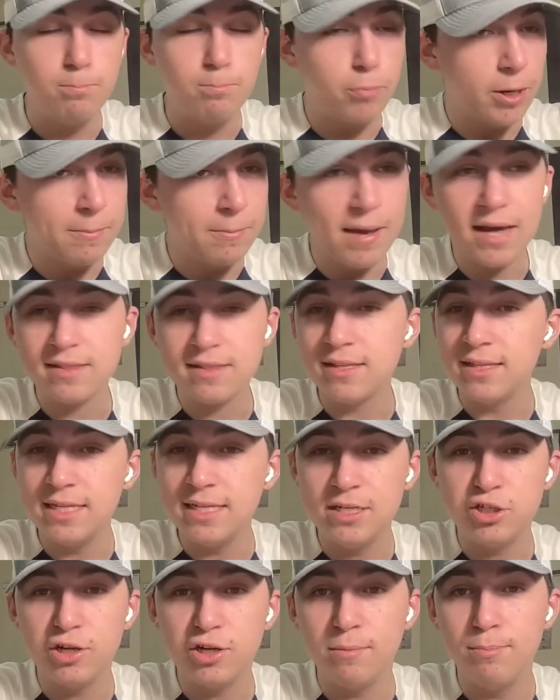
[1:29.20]
Bring back the
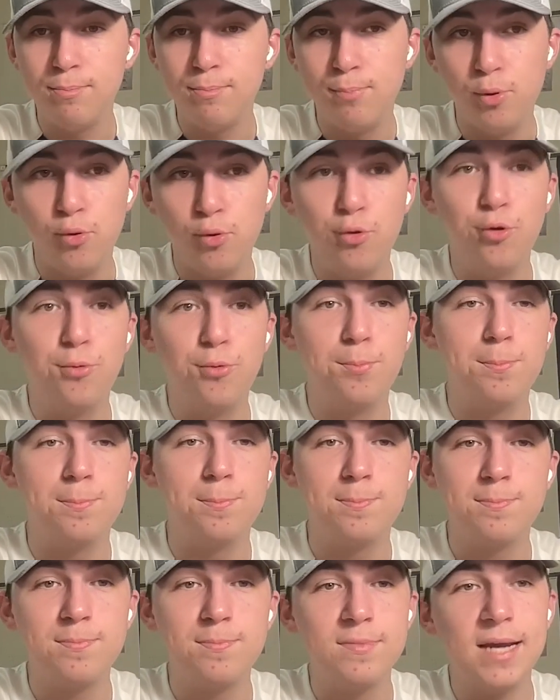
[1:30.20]
Legion of Boom.
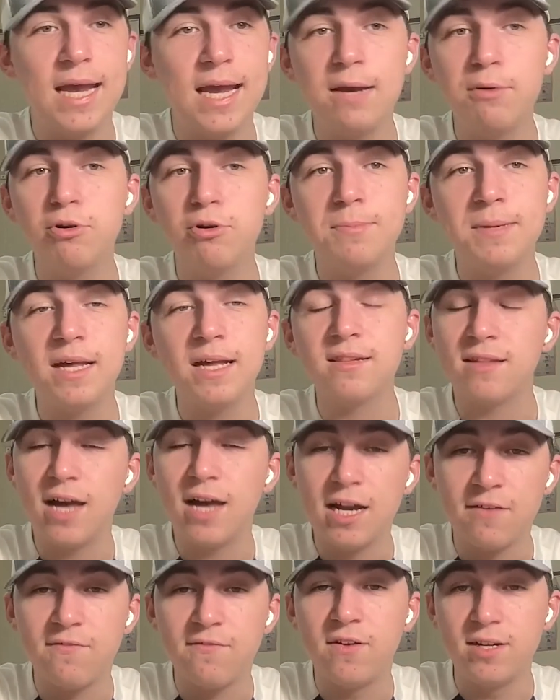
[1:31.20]
It would be a
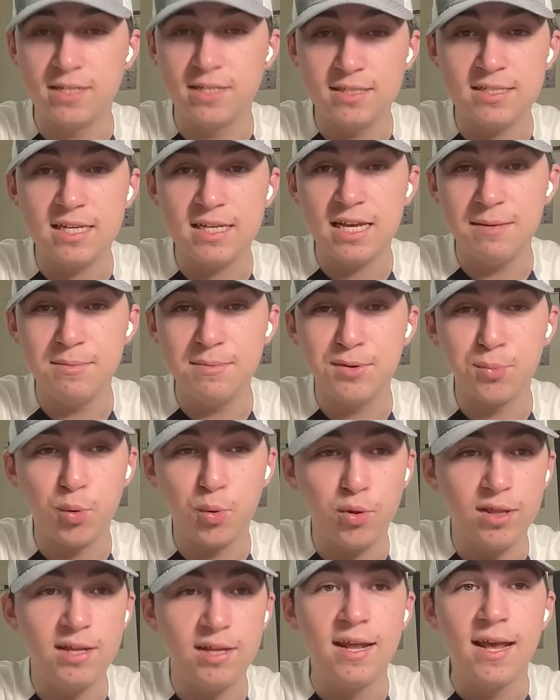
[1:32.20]
lot of fun to see him and
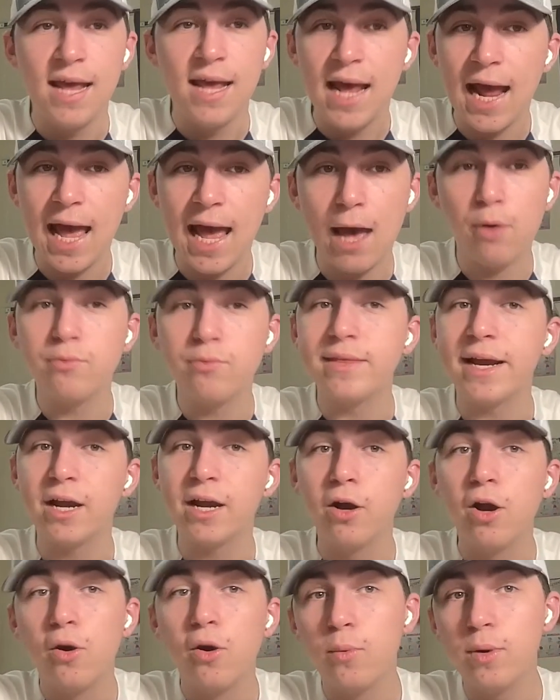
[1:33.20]
Roland out
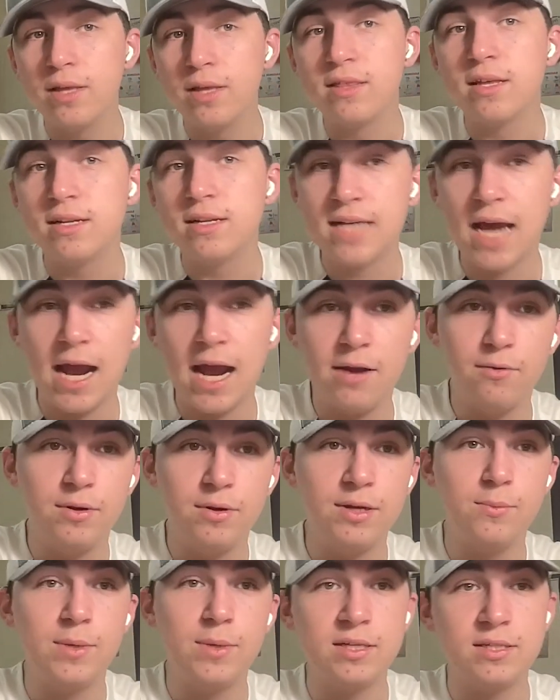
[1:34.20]
there with
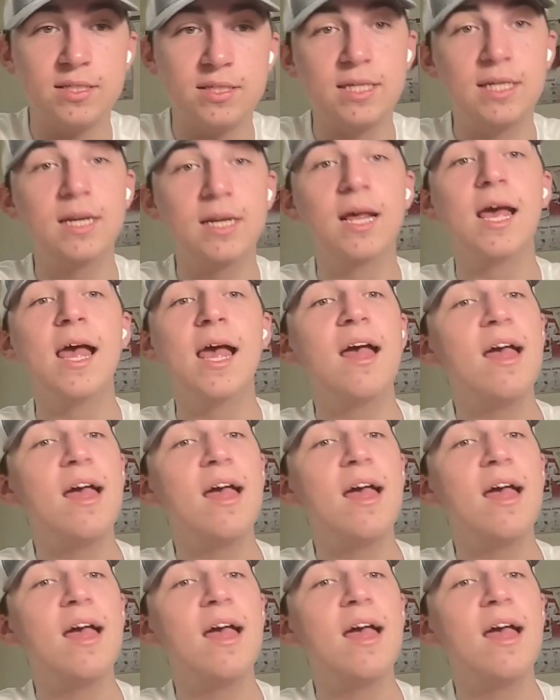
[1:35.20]
Tyree Wilson.